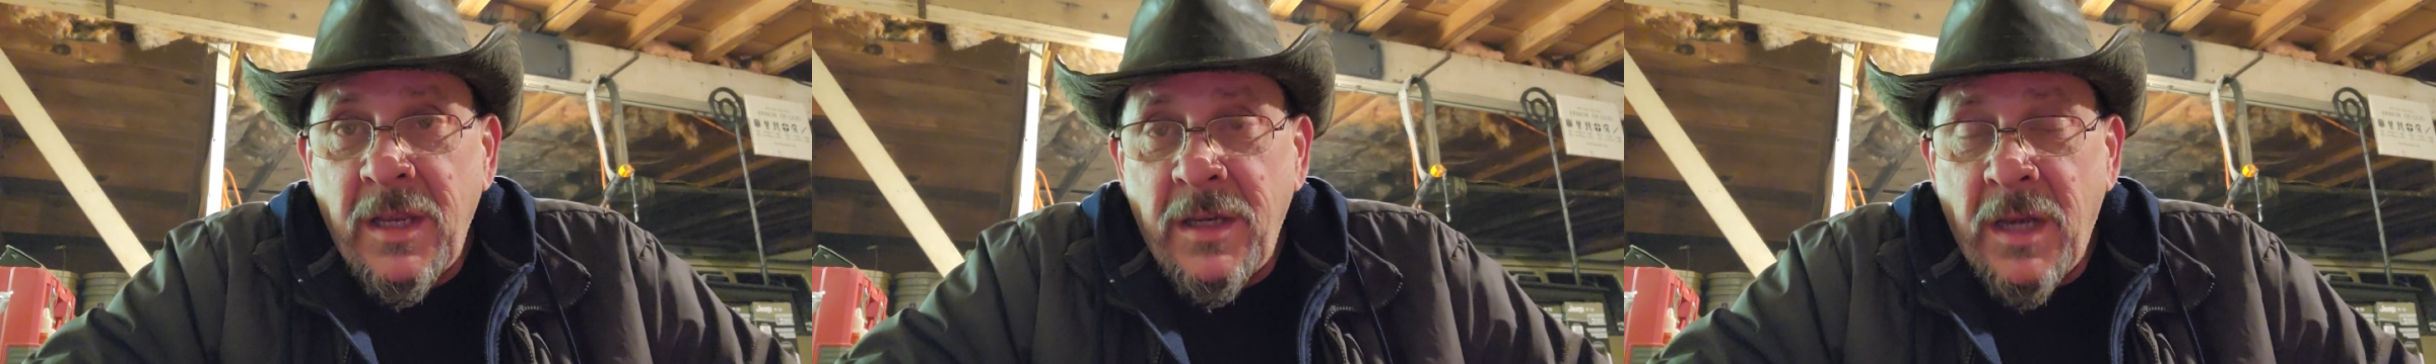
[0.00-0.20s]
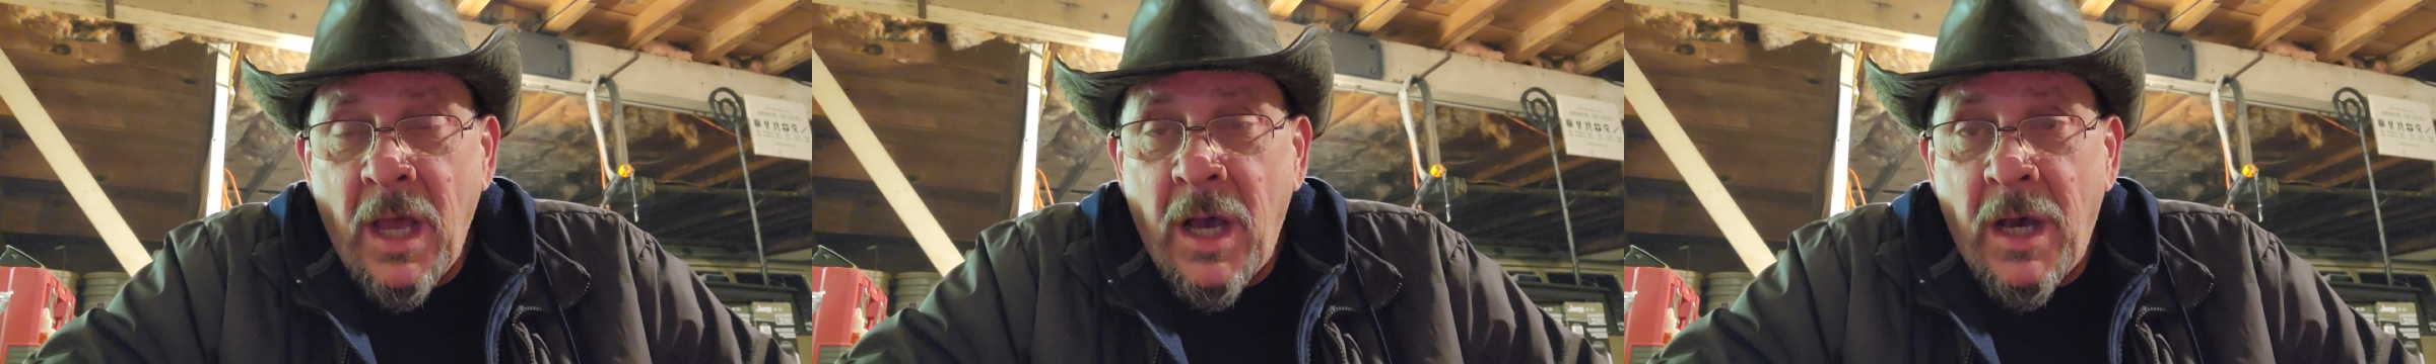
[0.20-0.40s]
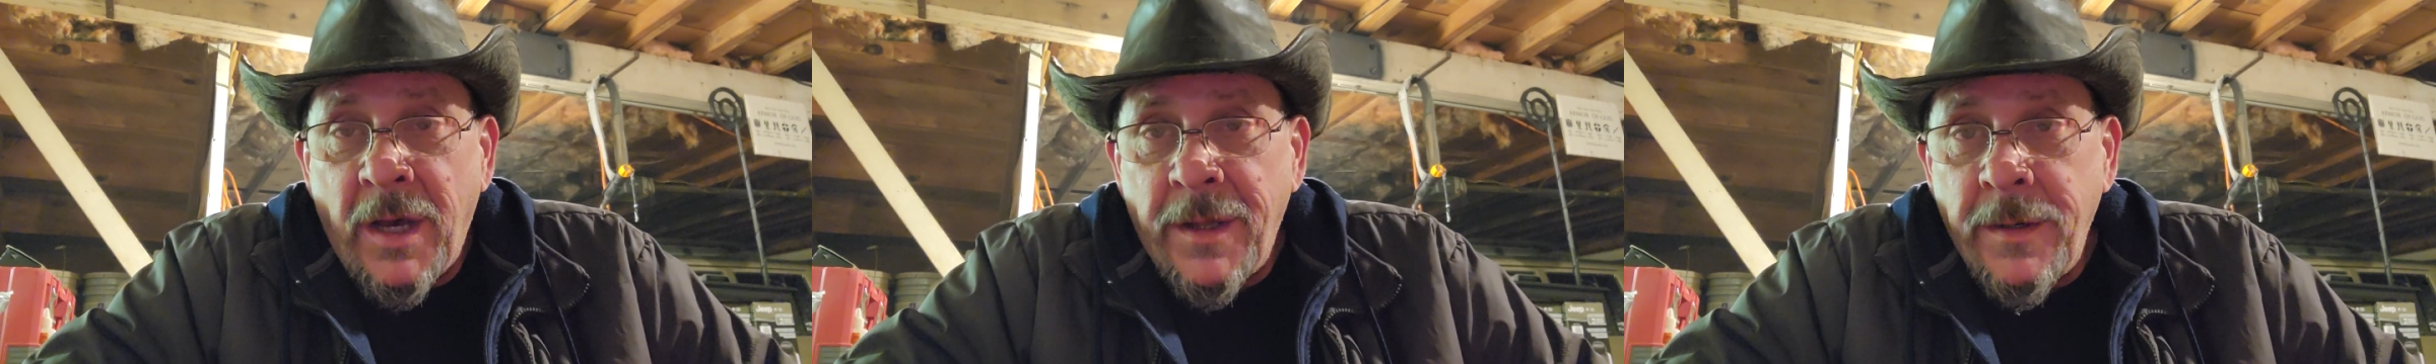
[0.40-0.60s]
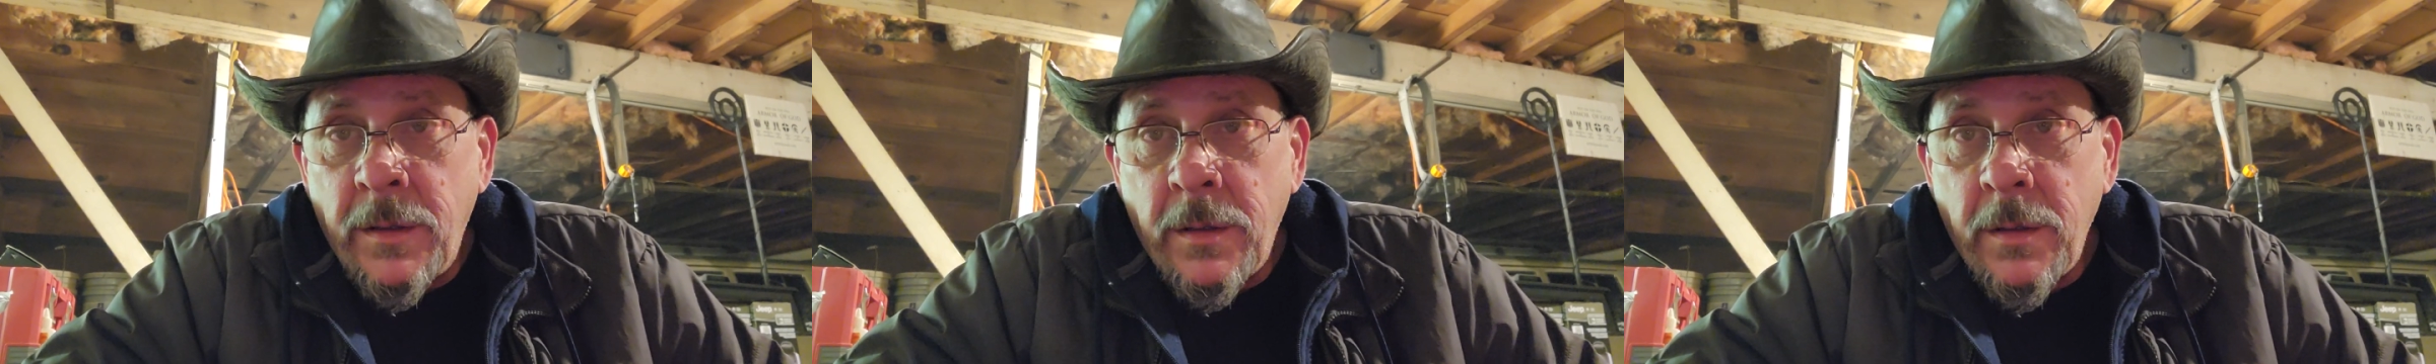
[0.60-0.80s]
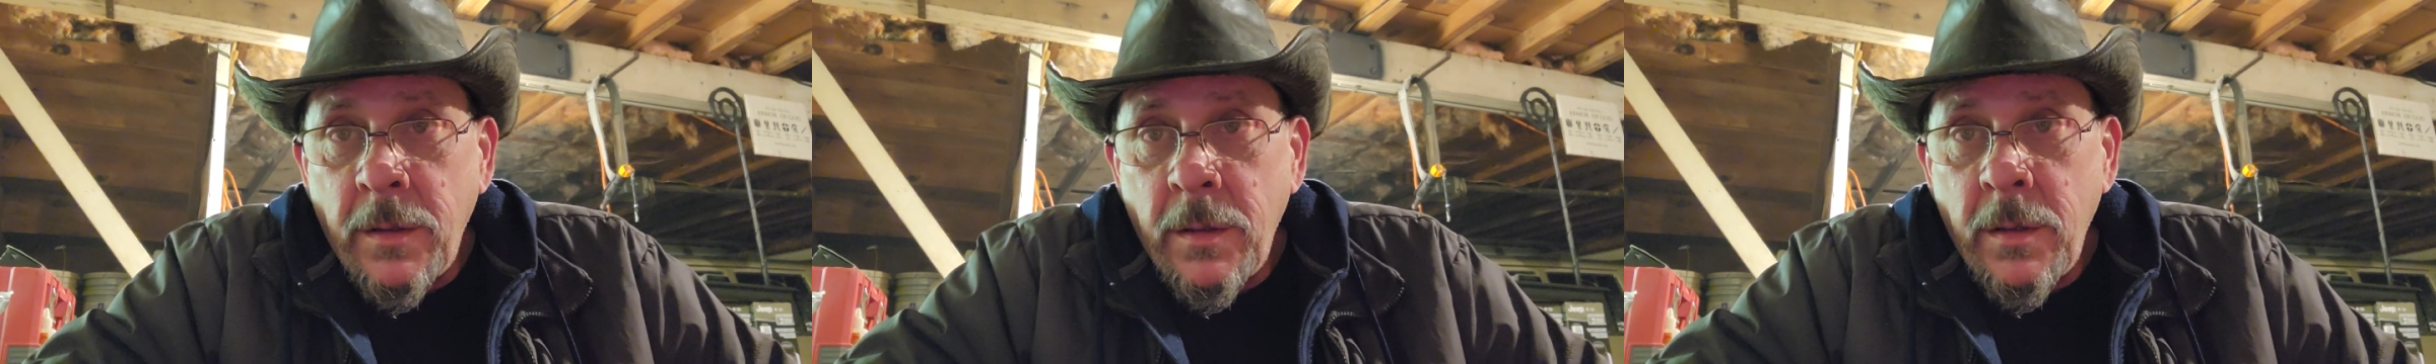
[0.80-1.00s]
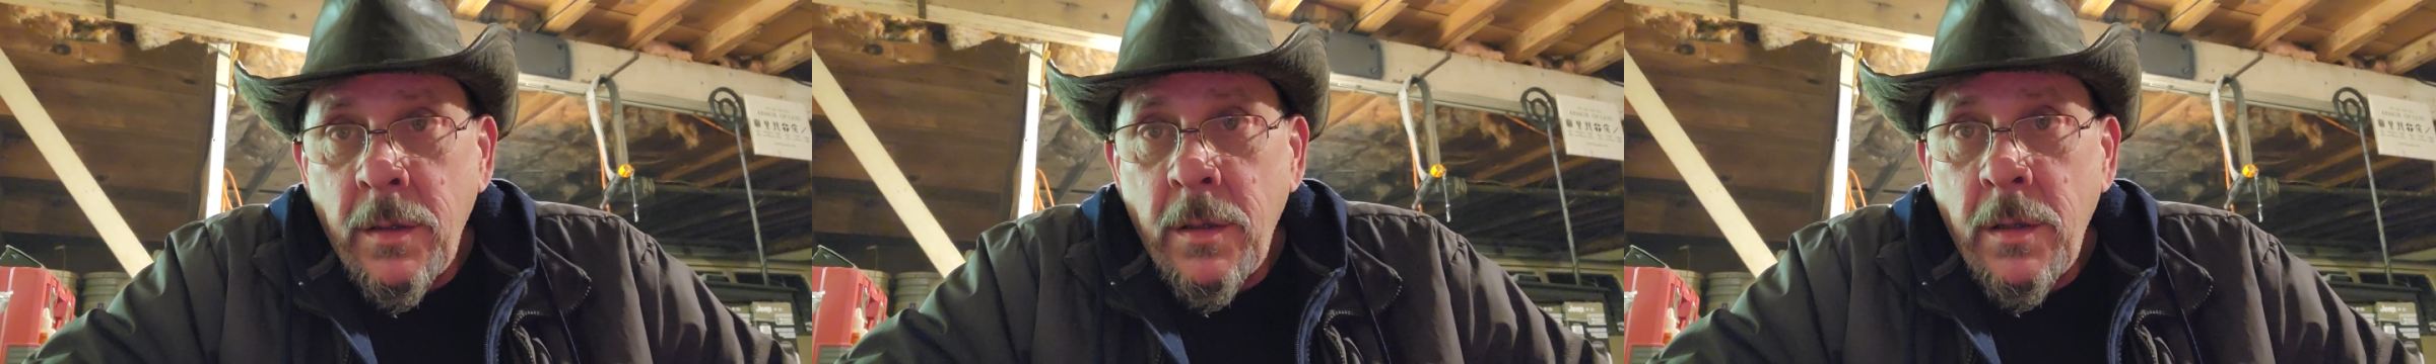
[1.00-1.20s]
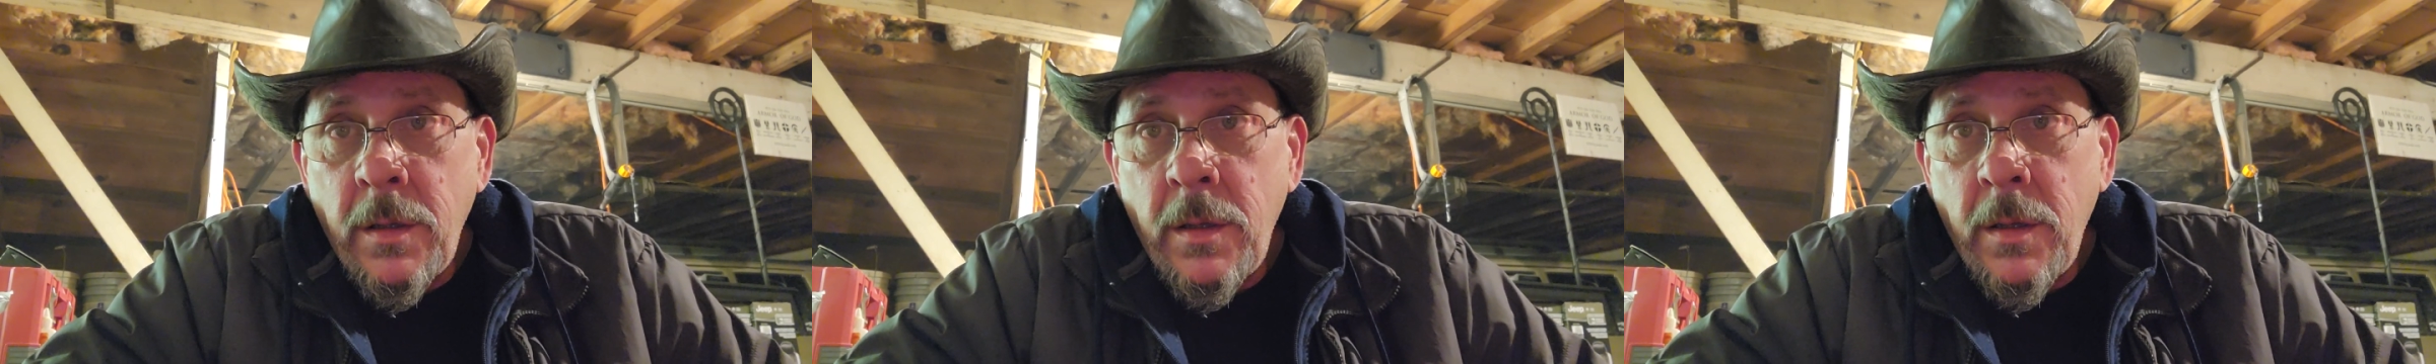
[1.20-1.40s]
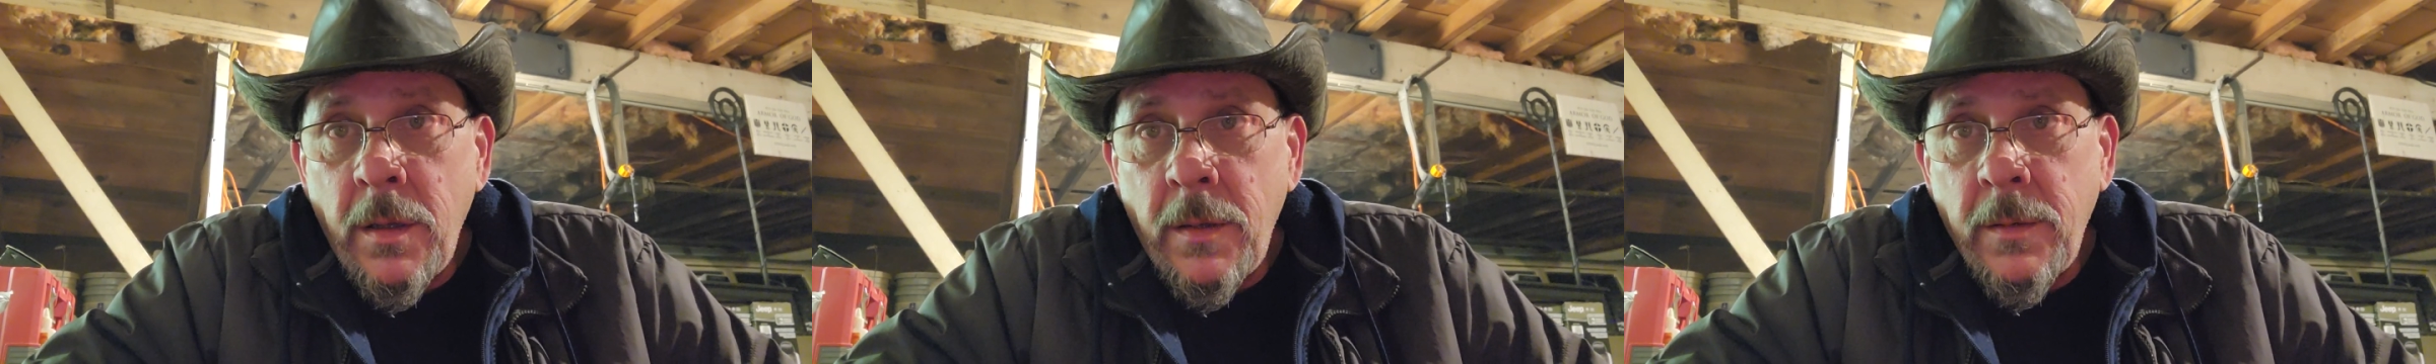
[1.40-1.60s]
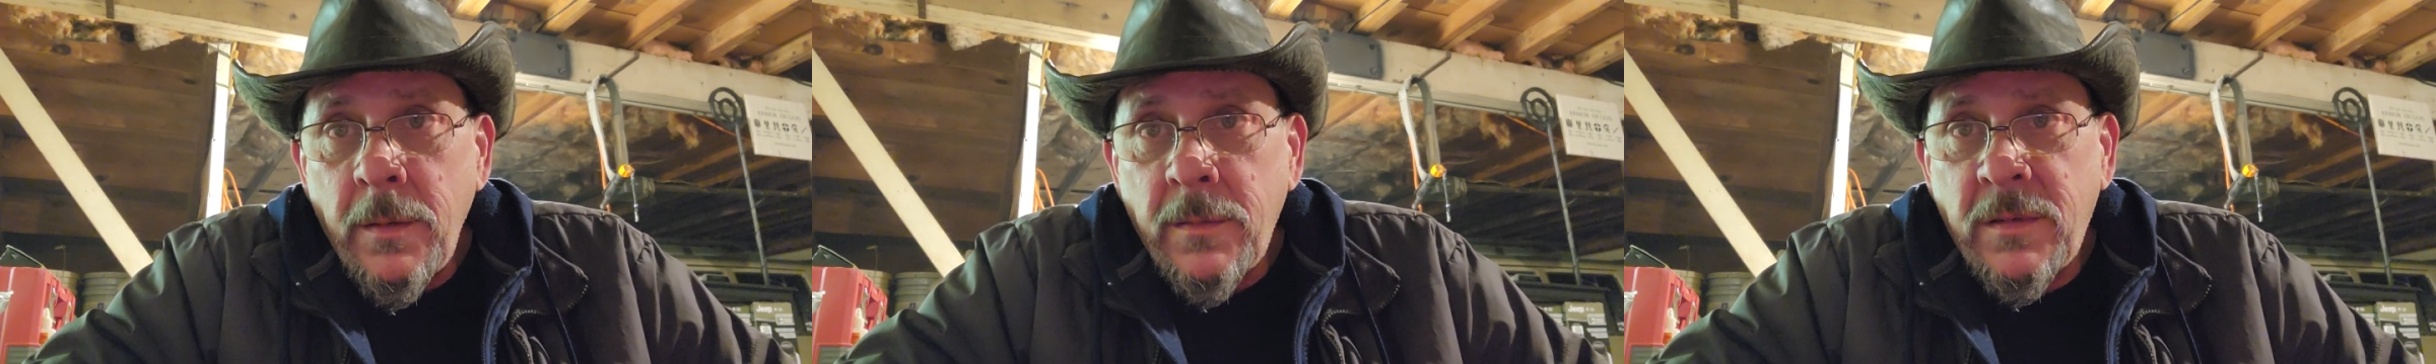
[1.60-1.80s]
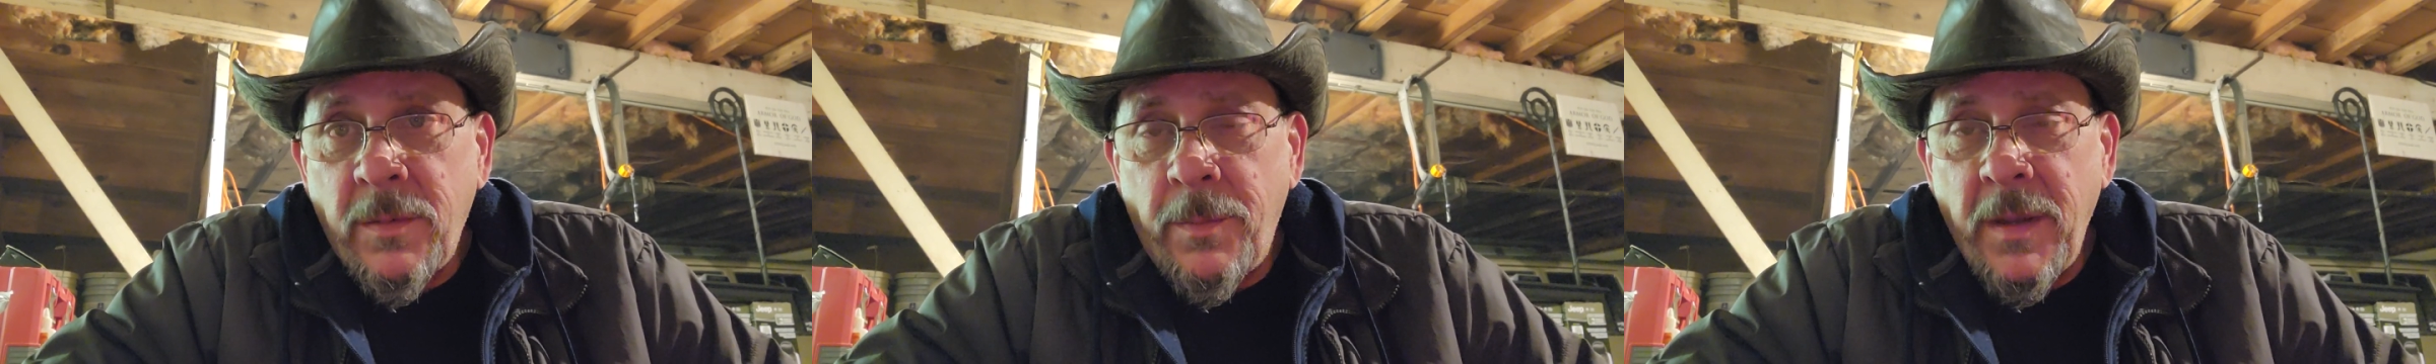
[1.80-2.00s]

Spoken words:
done to